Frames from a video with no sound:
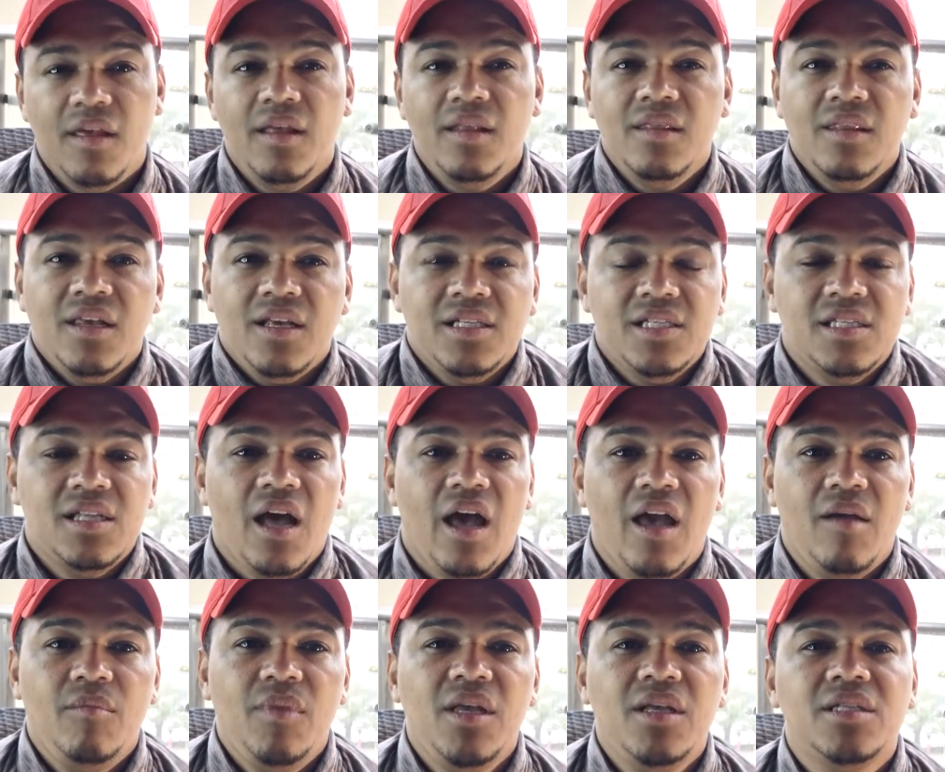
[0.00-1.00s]
Then there's
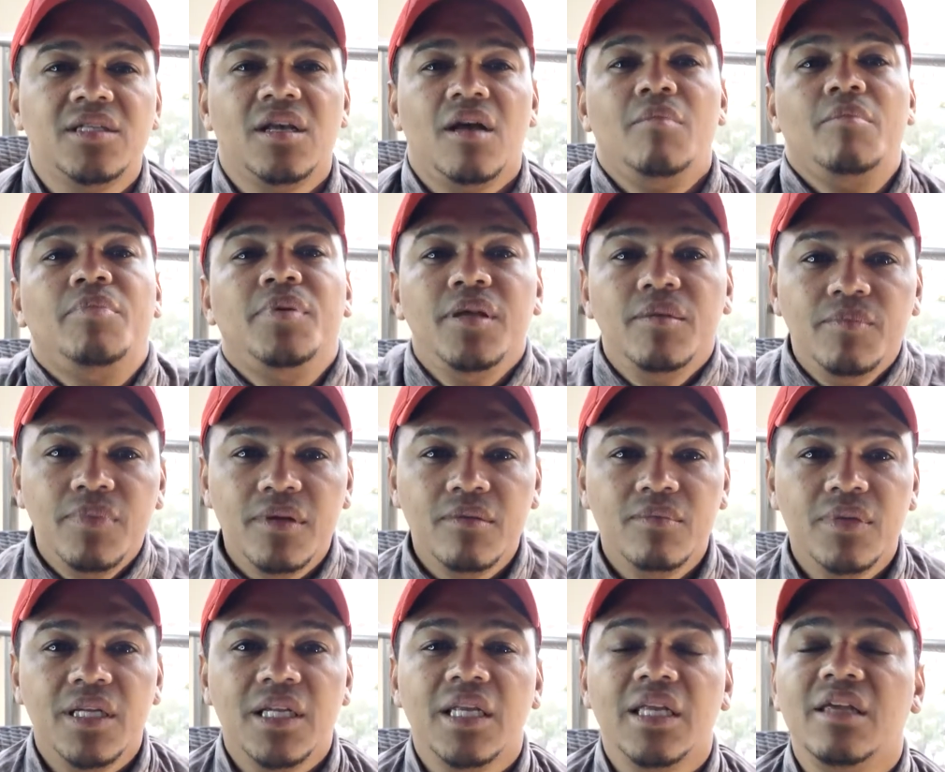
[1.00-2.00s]
timing. Some people
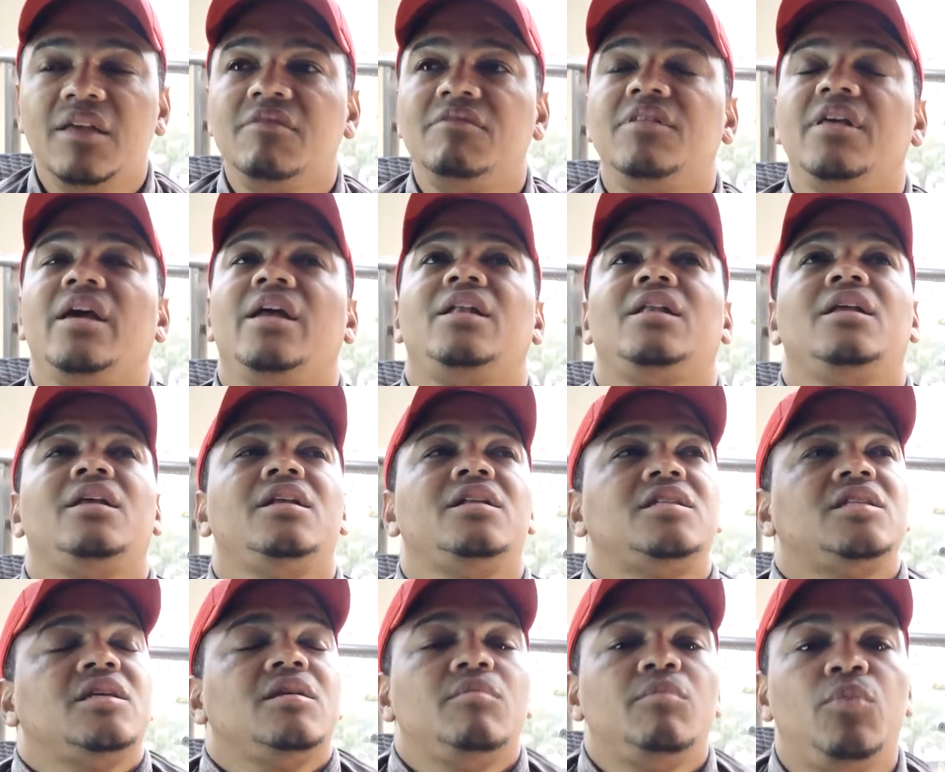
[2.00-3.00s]
believe that
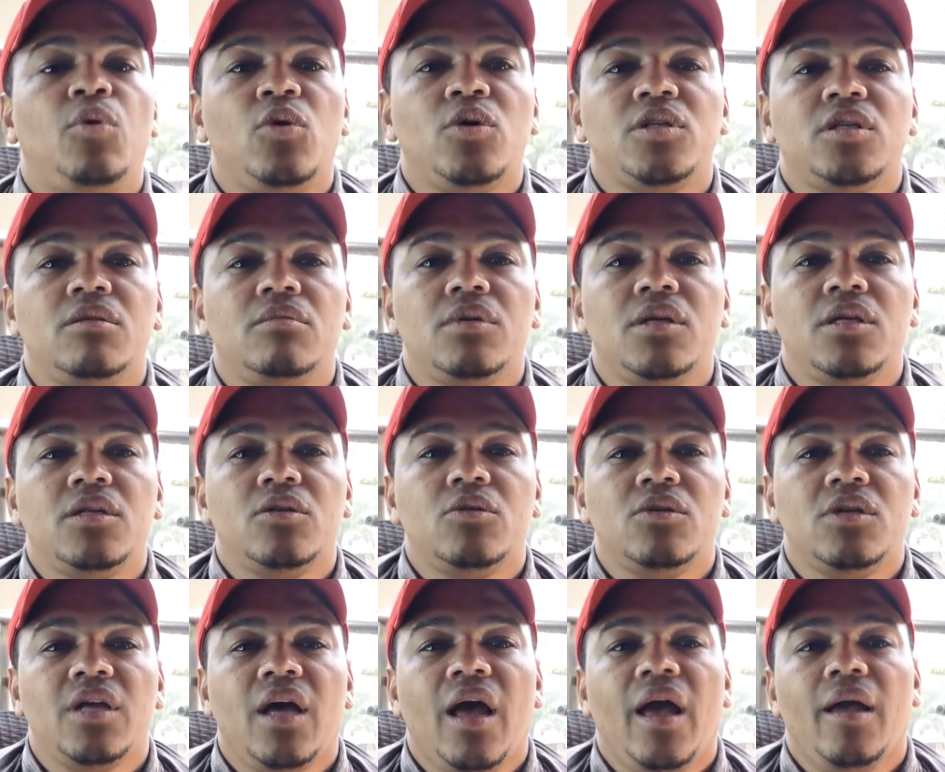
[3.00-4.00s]
it's impossible to
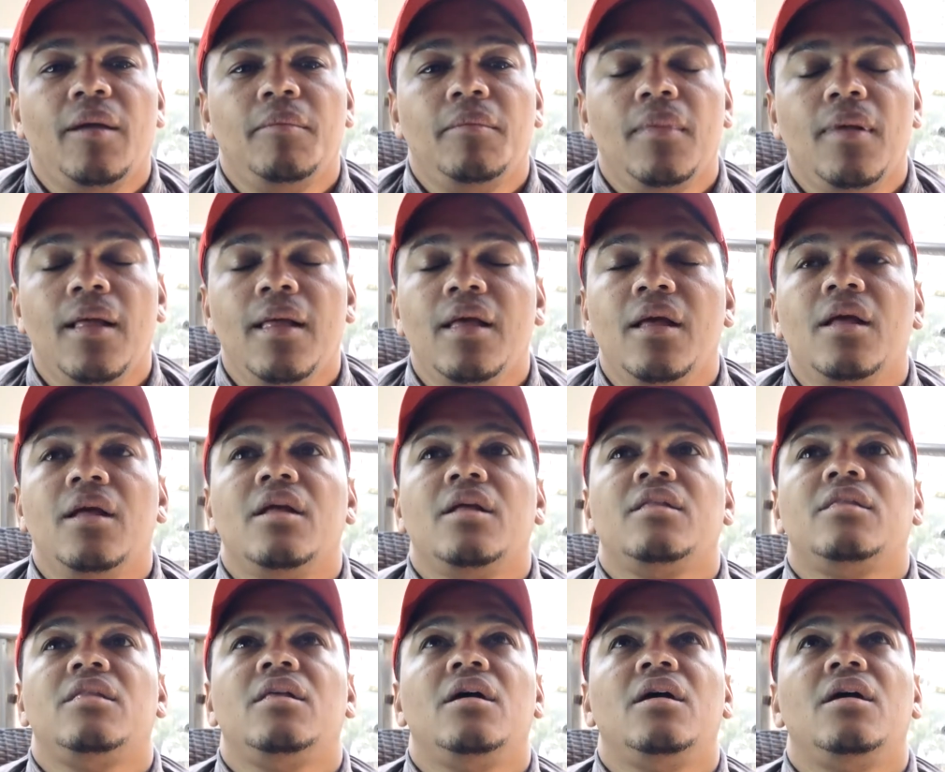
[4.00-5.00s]
time
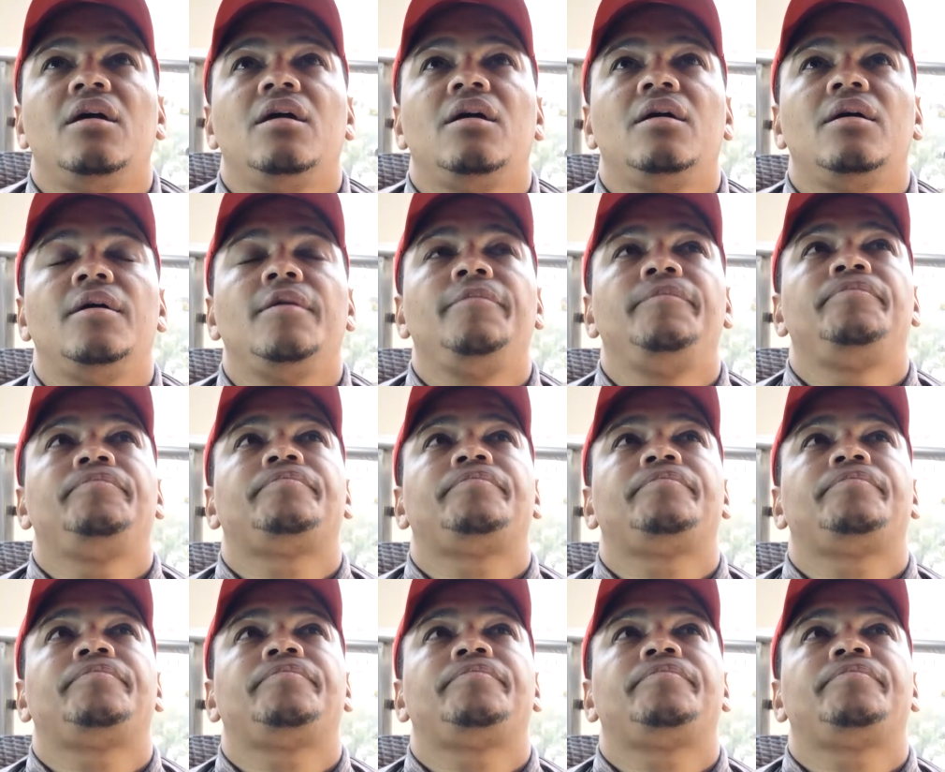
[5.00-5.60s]
the